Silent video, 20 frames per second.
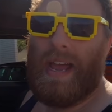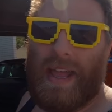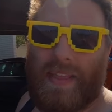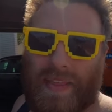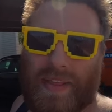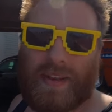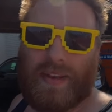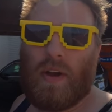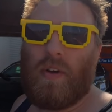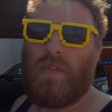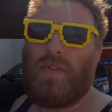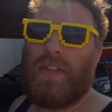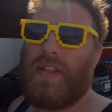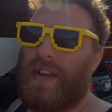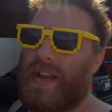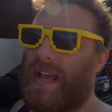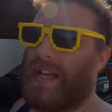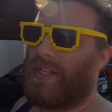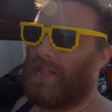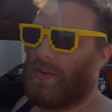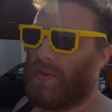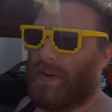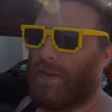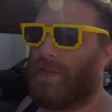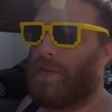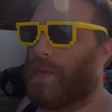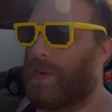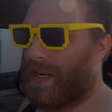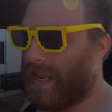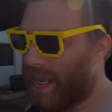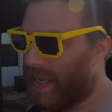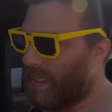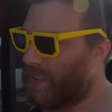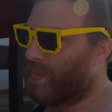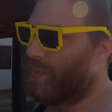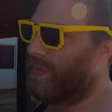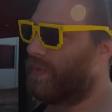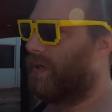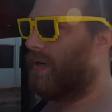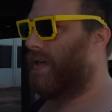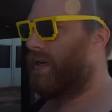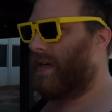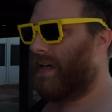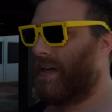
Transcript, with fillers: And then over the next three or four days, we'll